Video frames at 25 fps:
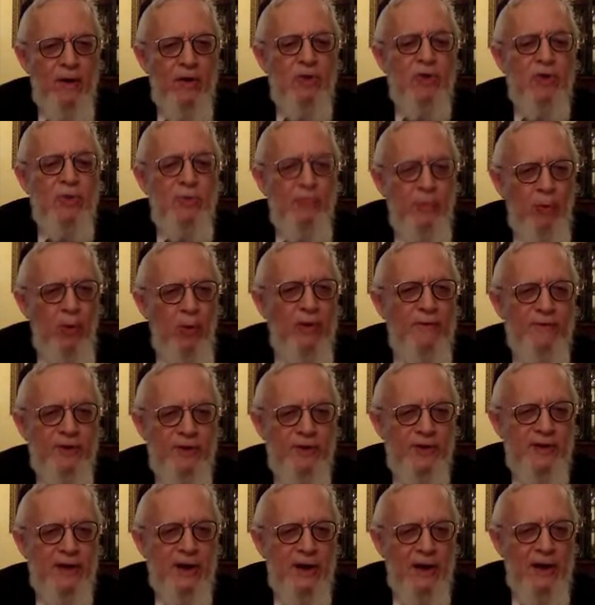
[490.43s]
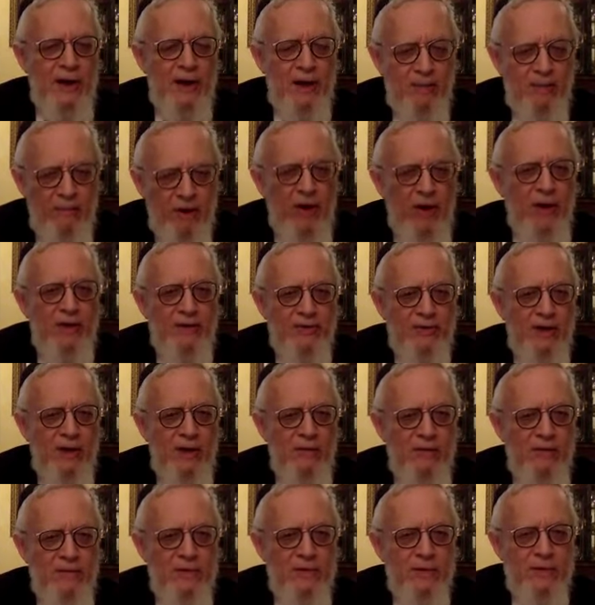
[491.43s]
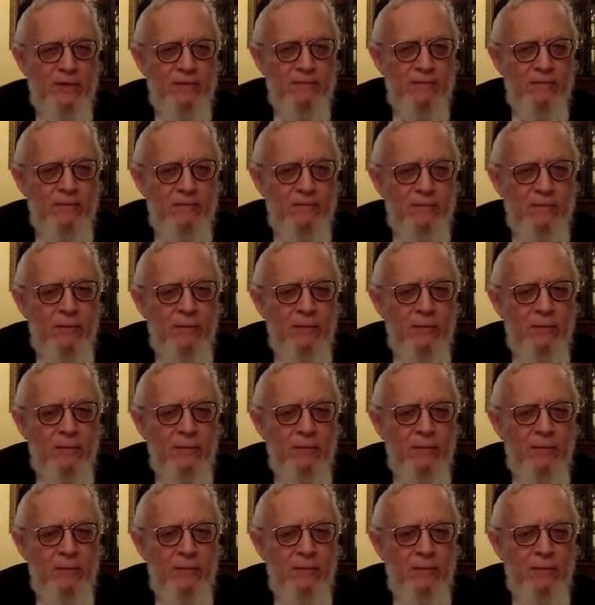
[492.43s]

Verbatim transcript: supportive society among ourselves.